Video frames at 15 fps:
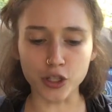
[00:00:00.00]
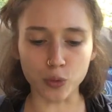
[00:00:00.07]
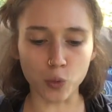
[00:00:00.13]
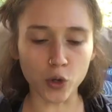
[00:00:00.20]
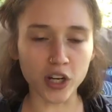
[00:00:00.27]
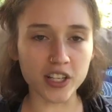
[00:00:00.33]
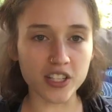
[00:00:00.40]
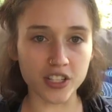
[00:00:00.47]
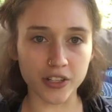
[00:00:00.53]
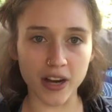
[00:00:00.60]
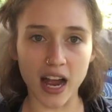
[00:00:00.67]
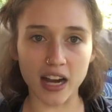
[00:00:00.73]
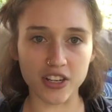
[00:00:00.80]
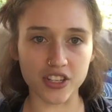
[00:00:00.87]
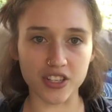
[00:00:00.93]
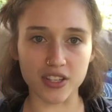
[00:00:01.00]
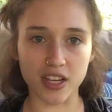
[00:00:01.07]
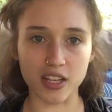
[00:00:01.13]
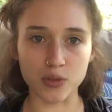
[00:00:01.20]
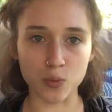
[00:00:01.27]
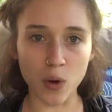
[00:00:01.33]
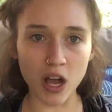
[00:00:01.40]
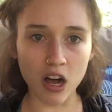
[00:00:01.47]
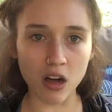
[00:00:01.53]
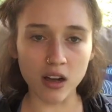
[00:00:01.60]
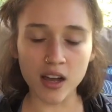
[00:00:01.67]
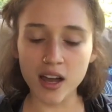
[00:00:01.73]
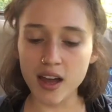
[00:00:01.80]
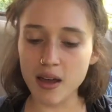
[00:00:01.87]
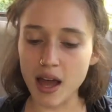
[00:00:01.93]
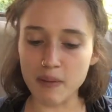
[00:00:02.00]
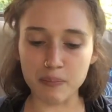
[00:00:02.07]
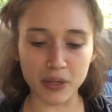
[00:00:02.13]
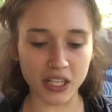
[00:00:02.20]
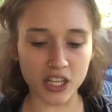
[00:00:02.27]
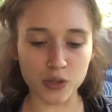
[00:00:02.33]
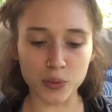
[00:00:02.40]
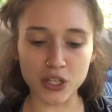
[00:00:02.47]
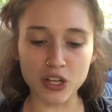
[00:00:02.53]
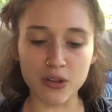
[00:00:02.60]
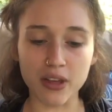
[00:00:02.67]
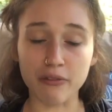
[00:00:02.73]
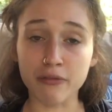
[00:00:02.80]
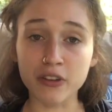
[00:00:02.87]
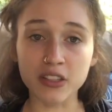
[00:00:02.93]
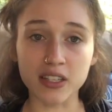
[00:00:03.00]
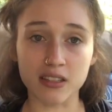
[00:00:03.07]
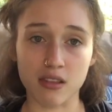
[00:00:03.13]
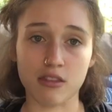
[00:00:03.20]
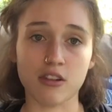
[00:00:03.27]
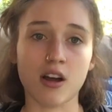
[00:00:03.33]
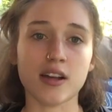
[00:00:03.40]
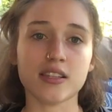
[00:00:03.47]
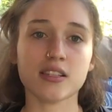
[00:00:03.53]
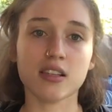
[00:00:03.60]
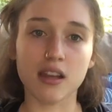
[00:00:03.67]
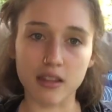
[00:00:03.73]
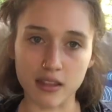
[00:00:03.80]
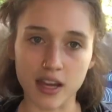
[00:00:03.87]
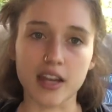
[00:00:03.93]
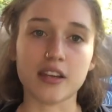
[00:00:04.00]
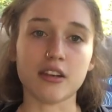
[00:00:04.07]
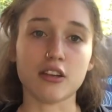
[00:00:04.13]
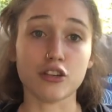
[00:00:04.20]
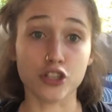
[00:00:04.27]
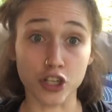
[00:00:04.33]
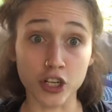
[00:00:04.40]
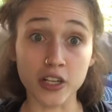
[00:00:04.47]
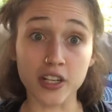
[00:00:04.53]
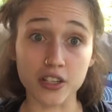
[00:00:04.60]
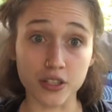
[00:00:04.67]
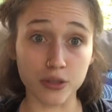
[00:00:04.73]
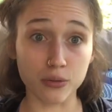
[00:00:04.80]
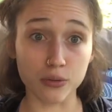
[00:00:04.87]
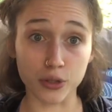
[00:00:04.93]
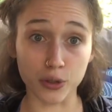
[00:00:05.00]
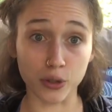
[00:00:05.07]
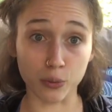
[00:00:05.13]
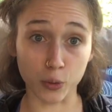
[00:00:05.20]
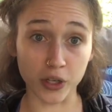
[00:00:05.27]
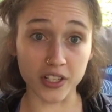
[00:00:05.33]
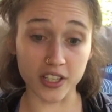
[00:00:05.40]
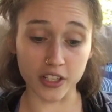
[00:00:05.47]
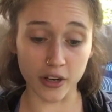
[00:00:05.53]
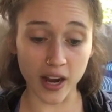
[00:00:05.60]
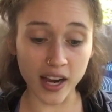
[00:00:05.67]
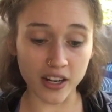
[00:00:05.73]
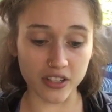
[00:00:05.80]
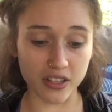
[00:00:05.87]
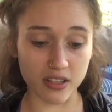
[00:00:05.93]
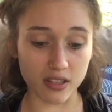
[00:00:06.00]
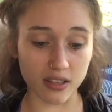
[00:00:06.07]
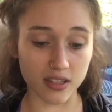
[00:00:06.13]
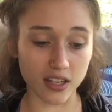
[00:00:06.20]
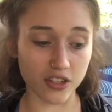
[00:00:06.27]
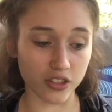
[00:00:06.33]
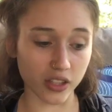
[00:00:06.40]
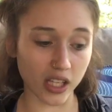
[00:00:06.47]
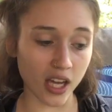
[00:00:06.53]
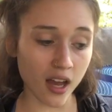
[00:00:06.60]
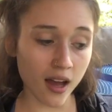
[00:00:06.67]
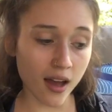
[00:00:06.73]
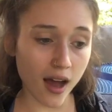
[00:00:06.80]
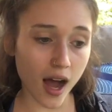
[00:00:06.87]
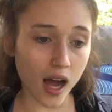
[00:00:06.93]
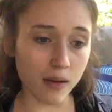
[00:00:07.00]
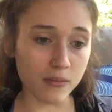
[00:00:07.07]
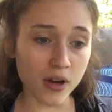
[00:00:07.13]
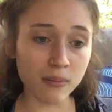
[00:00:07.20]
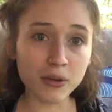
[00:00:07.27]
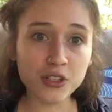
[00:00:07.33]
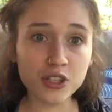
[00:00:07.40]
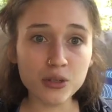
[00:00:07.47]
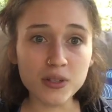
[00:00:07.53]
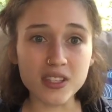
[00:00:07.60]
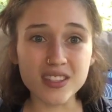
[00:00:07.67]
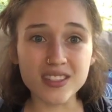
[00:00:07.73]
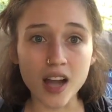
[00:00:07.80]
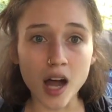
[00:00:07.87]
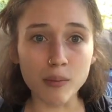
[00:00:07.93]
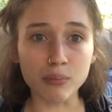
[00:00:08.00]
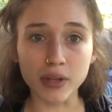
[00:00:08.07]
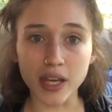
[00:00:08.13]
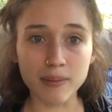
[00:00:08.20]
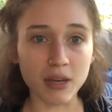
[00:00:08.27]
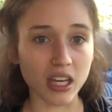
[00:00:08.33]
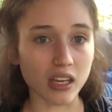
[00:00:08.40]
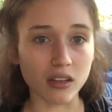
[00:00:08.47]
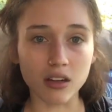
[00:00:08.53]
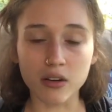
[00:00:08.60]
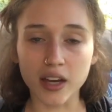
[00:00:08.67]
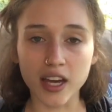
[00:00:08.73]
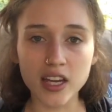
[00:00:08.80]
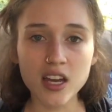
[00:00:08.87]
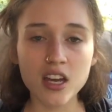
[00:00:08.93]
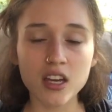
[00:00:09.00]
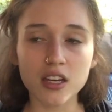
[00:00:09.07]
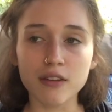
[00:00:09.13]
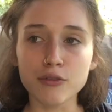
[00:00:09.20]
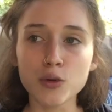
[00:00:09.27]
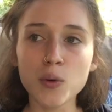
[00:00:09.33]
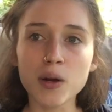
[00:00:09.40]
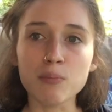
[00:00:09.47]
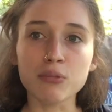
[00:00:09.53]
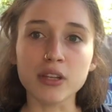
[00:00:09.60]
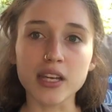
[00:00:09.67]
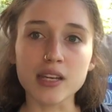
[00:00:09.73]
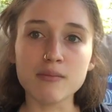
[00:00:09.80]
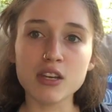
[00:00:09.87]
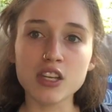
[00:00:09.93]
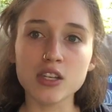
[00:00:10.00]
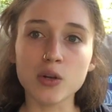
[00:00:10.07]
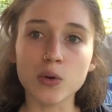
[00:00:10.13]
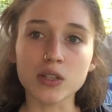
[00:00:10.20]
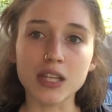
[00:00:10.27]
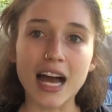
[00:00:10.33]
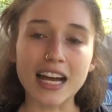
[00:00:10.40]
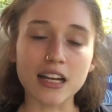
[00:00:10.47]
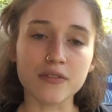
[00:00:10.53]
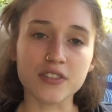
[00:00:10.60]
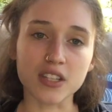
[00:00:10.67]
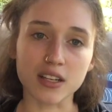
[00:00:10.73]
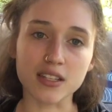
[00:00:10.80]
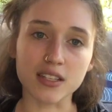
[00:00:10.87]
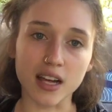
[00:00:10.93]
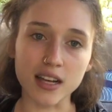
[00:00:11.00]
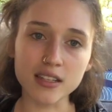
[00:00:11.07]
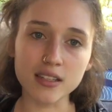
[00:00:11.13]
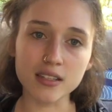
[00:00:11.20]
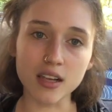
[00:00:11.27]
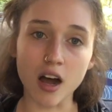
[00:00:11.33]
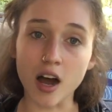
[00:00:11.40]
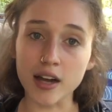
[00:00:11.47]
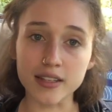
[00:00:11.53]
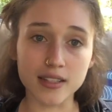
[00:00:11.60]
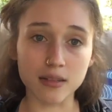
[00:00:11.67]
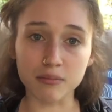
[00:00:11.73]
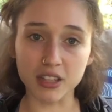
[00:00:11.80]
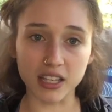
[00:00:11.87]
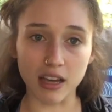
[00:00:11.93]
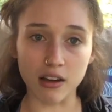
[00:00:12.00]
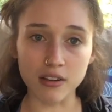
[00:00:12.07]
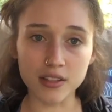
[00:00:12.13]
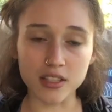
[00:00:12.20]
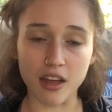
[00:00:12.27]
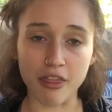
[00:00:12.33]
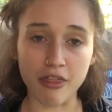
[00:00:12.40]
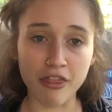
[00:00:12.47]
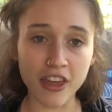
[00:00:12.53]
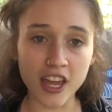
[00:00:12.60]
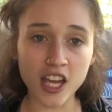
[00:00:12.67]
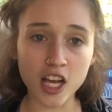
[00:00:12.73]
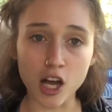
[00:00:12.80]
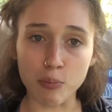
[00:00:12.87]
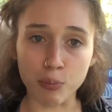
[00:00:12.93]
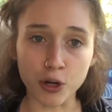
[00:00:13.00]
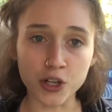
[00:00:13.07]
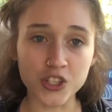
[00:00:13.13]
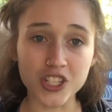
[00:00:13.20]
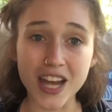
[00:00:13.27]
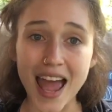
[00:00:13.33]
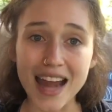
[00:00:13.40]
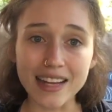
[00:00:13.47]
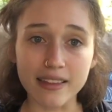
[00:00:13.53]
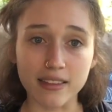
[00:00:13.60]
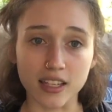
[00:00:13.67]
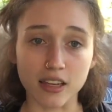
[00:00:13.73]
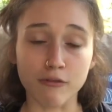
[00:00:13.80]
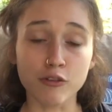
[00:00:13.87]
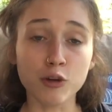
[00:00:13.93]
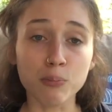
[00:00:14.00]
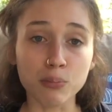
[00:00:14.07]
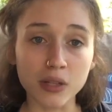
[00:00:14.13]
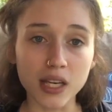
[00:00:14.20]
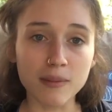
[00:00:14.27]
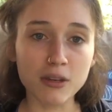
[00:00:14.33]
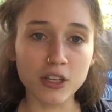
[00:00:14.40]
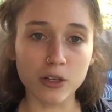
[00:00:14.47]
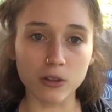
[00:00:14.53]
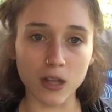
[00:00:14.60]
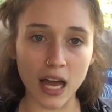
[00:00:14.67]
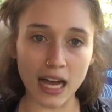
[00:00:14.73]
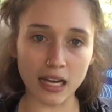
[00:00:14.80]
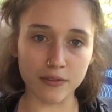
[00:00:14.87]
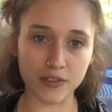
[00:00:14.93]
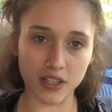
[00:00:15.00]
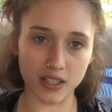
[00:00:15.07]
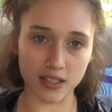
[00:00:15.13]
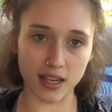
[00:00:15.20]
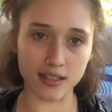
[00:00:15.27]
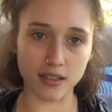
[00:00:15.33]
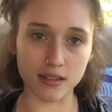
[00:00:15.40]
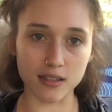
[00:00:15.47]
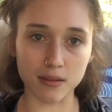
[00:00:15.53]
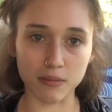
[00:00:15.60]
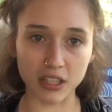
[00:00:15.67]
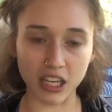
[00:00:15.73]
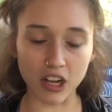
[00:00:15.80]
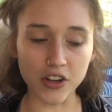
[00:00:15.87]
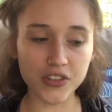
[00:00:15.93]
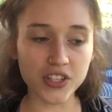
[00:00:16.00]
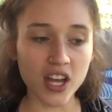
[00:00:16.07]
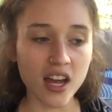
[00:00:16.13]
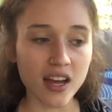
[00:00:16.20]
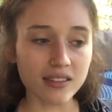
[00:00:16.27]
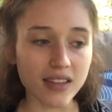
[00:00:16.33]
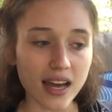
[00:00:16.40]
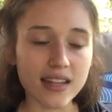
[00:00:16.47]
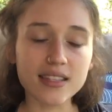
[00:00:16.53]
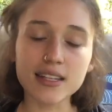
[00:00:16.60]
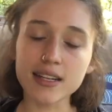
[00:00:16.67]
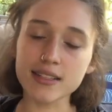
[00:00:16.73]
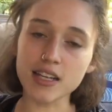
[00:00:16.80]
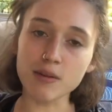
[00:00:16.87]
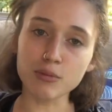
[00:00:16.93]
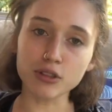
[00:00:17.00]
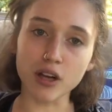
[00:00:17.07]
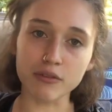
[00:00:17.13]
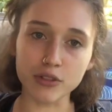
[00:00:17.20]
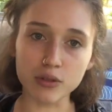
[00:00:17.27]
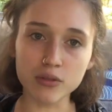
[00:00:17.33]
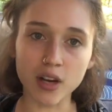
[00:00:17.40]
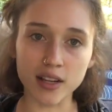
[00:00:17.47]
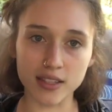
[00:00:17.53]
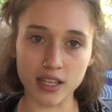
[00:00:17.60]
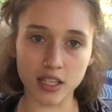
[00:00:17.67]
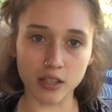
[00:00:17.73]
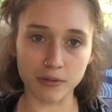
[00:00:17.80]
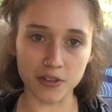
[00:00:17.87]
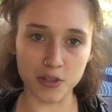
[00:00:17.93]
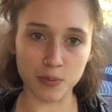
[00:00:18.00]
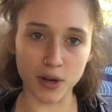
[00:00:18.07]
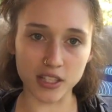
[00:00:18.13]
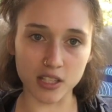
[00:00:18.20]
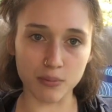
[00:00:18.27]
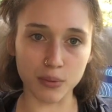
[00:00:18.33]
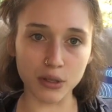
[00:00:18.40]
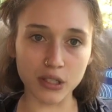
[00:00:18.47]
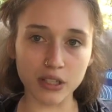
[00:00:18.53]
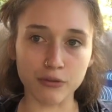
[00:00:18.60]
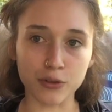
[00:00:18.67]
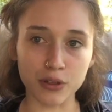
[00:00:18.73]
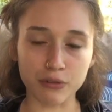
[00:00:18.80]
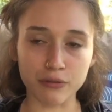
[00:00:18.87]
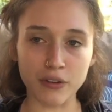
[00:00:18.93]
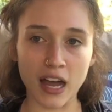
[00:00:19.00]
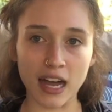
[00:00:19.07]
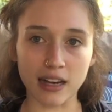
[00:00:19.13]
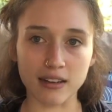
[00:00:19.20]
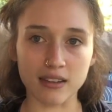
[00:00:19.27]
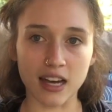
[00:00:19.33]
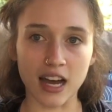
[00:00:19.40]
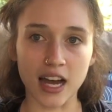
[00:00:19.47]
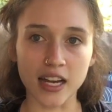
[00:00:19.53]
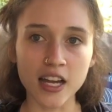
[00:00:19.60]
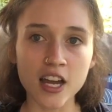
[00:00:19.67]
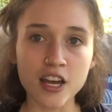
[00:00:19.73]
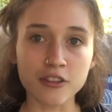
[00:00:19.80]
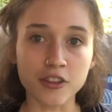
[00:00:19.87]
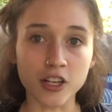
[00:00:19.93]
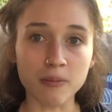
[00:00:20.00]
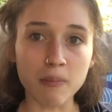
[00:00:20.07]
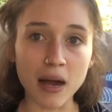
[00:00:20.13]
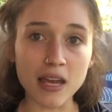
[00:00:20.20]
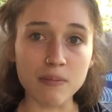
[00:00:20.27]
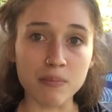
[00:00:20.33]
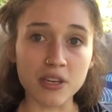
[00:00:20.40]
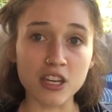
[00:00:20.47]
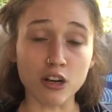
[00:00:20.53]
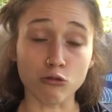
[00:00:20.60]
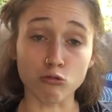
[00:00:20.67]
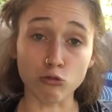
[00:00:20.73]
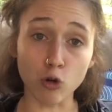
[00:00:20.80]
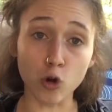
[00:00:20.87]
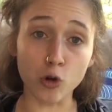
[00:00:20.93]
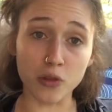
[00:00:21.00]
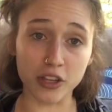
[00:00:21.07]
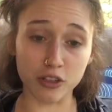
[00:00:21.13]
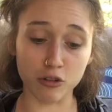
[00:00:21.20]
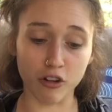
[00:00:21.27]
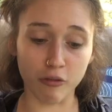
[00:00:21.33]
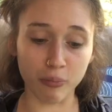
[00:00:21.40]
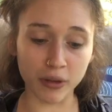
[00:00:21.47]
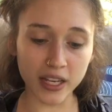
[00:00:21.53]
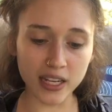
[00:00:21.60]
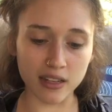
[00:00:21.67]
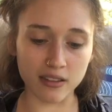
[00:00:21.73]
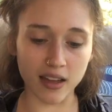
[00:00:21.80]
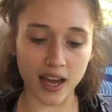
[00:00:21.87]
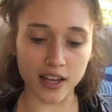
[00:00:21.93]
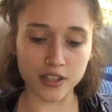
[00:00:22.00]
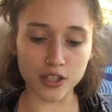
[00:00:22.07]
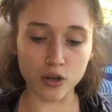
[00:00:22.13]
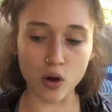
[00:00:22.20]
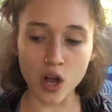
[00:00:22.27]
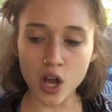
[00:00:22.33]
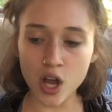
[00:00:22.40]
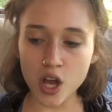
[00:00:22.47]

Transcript: your words and your actions as well, because we know that feelings and thoughts then turn into your words and your actions, essentially. Number 2 is stop blaming, okay? If you are blaming your lack of success on something else, a thing, a person, anything, if you're blaming your lack of success on something else, that is an example of you not taking responsibility for the fact that there might be a role that you have played in that. So